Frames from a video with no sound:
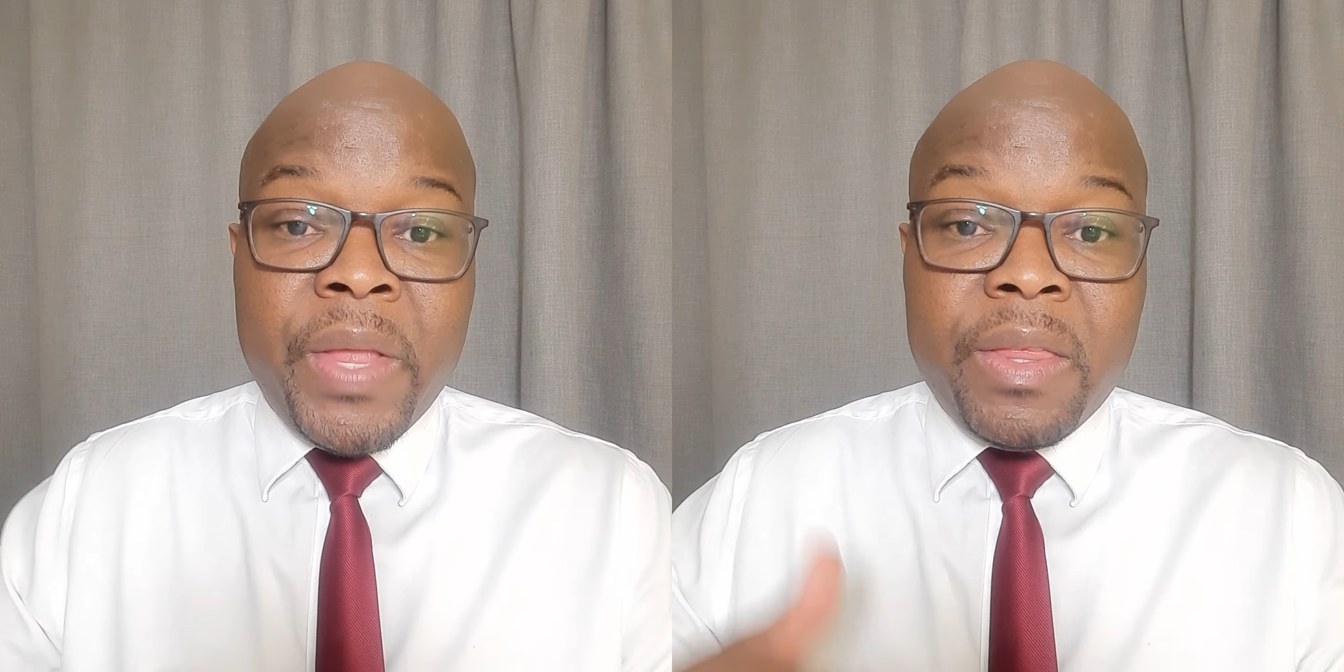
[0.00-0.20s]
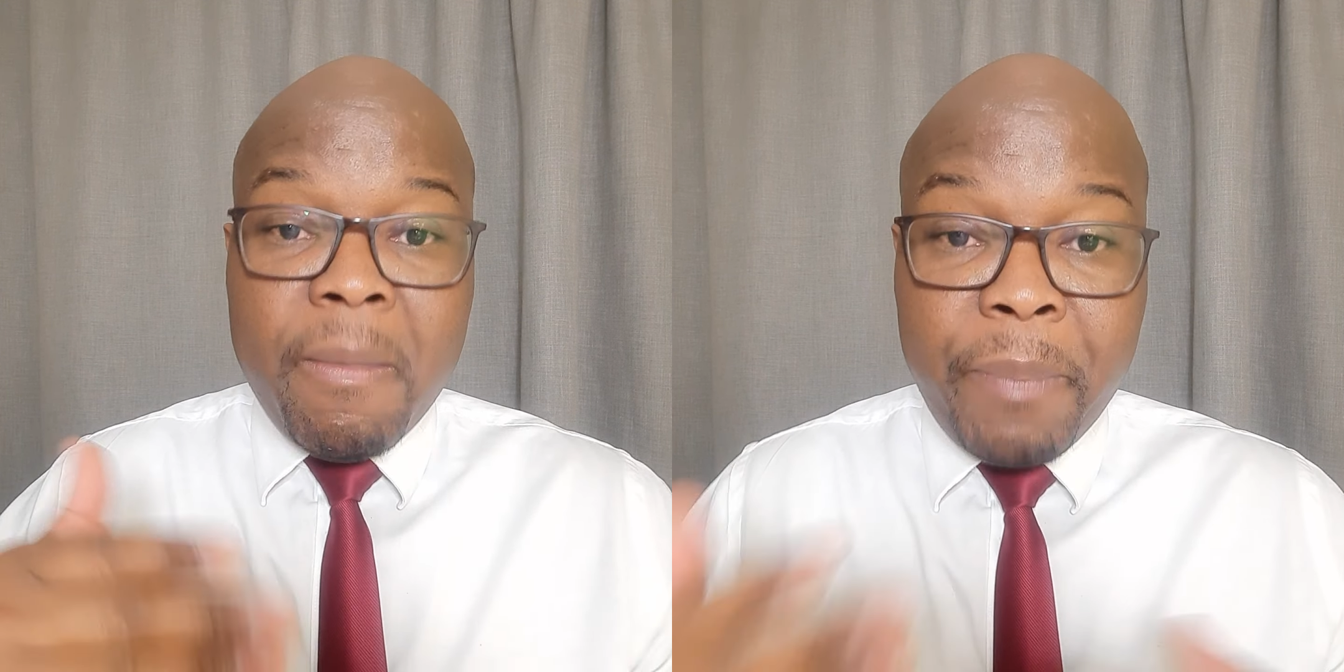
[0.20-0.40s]

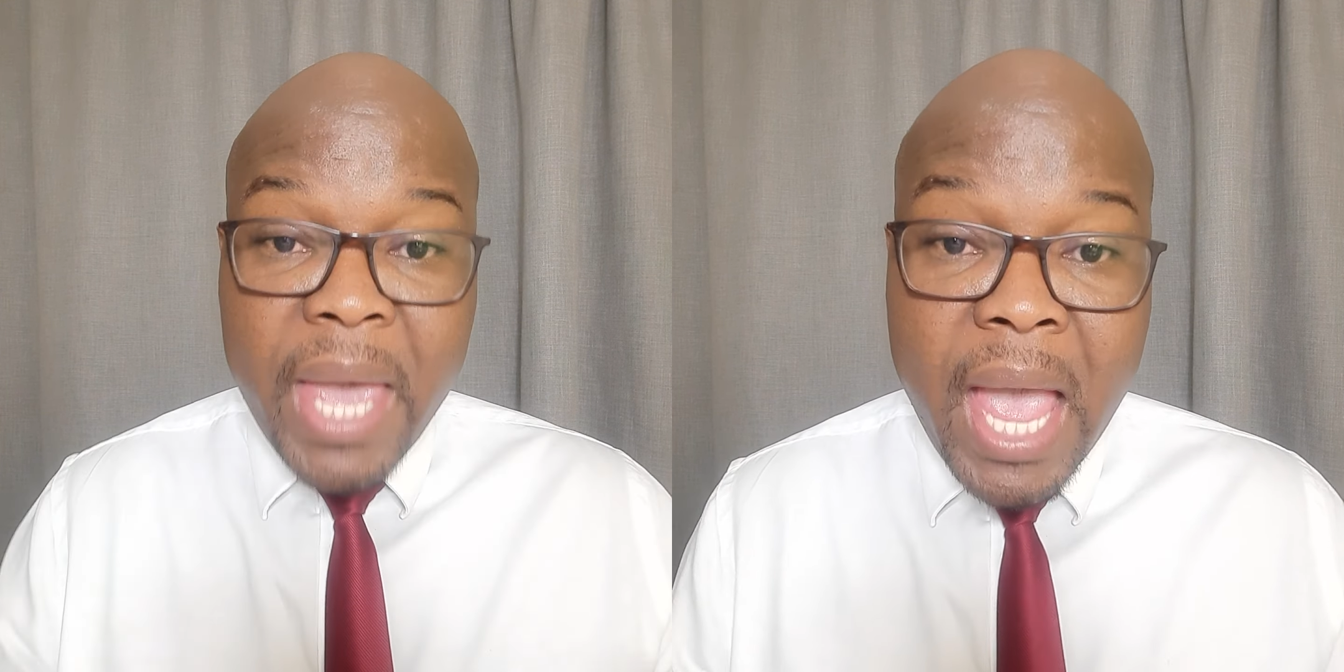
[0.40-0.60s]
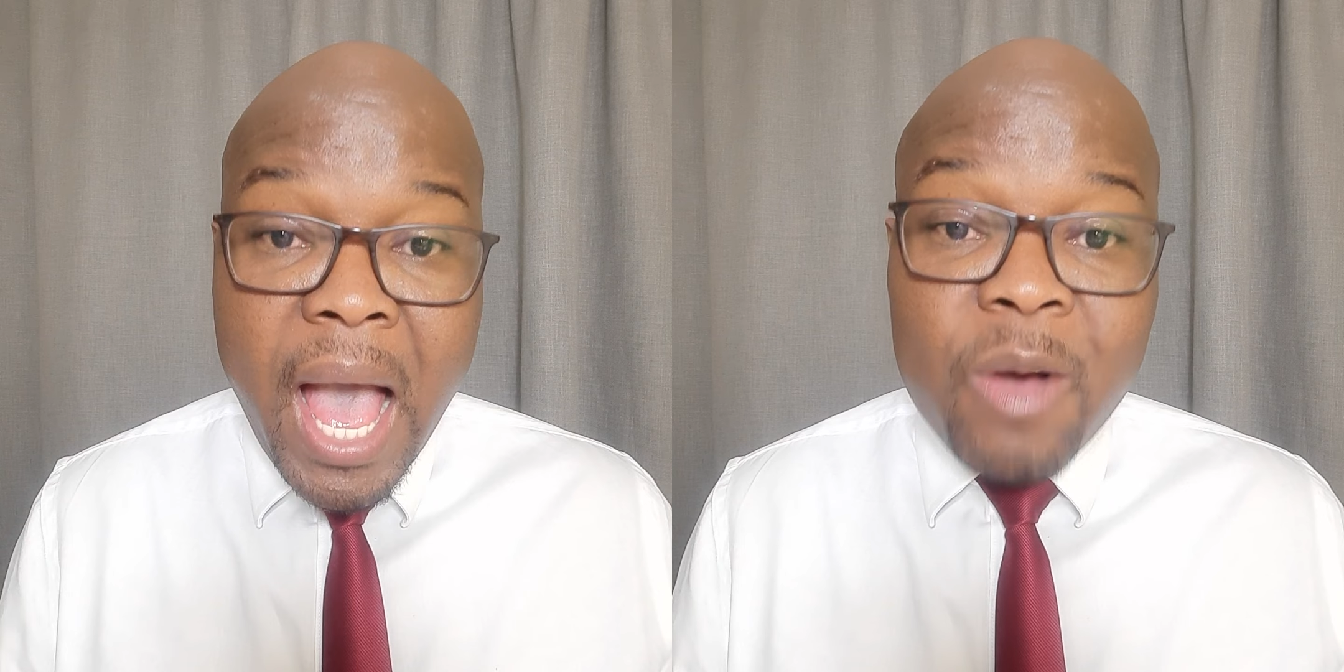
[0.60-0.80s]
the
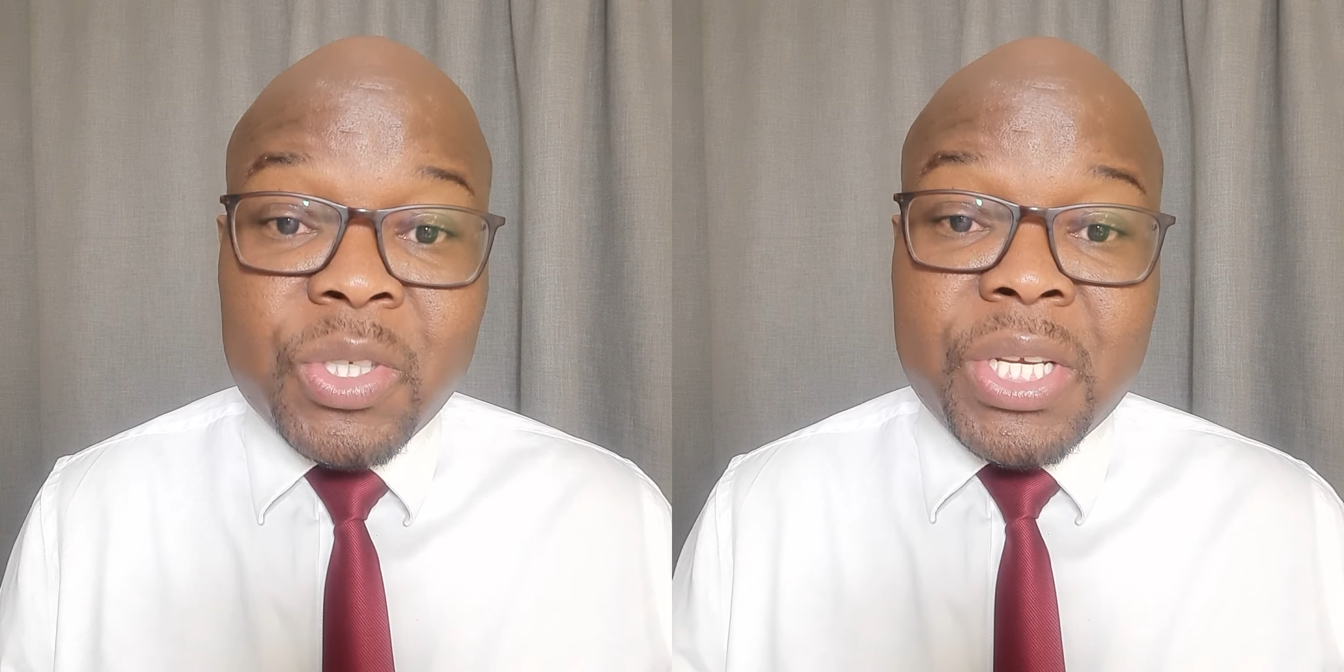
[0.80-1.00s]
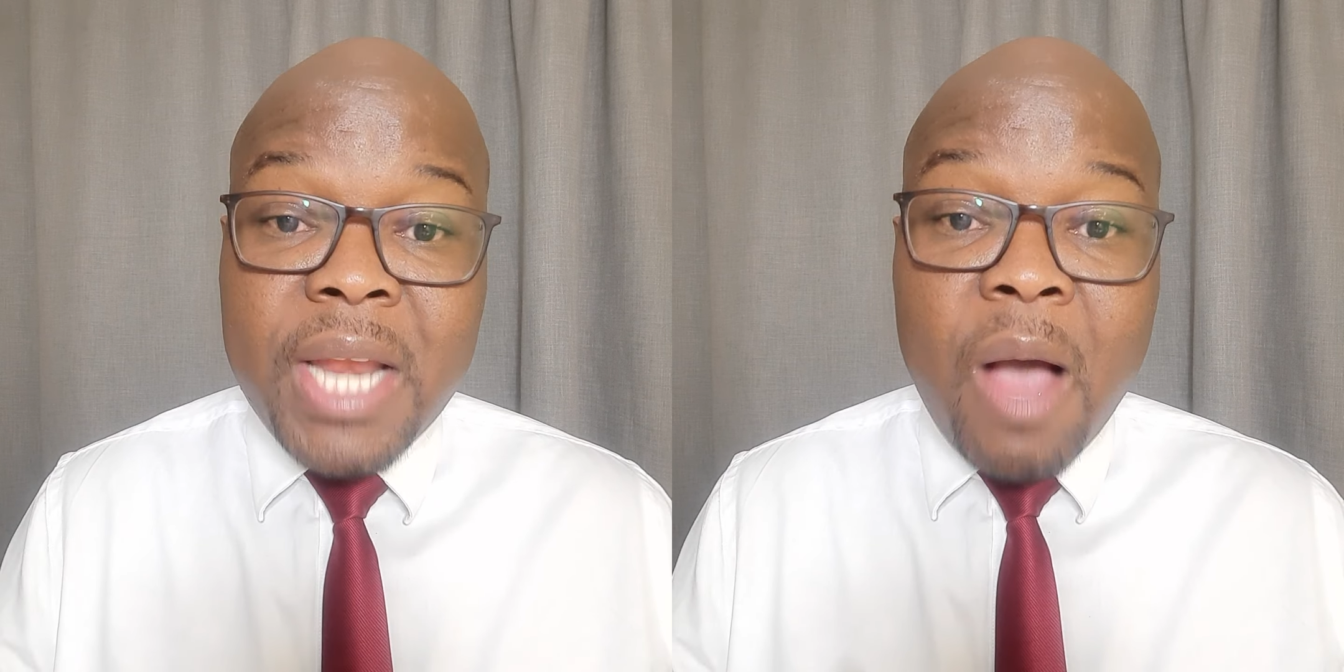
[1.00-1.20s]

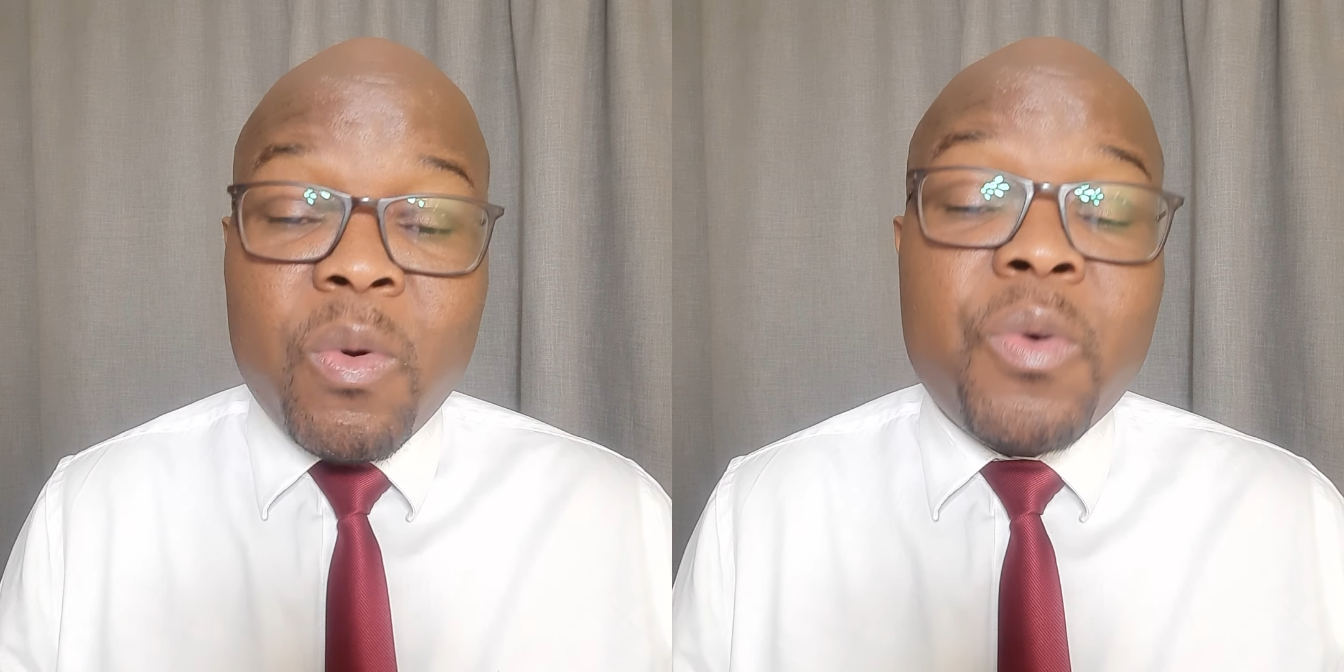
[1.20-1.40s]
payout now